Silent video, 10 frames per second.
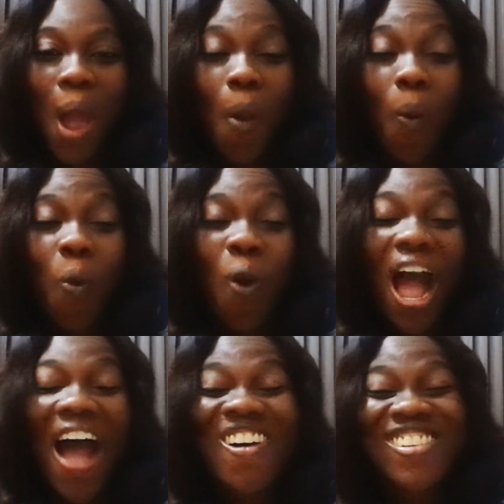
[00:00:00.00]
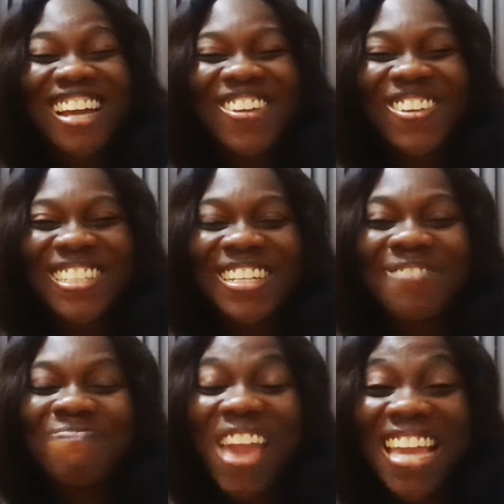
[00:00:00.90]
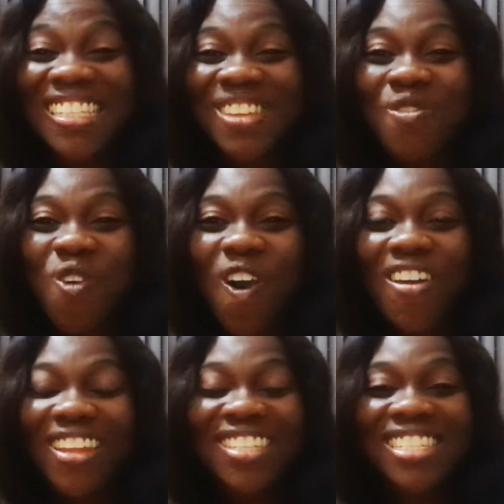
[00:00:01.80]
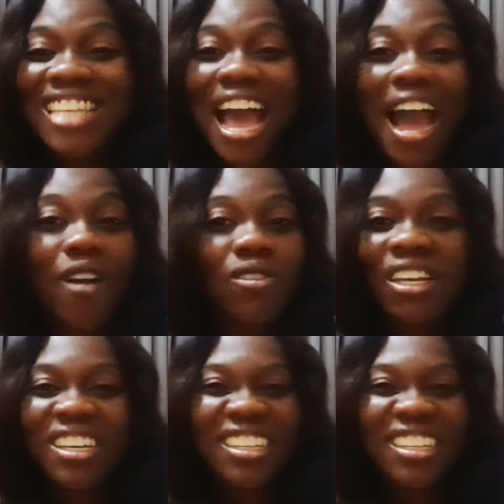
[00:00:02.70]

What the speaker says: Wow, that was an amazing one. The sound.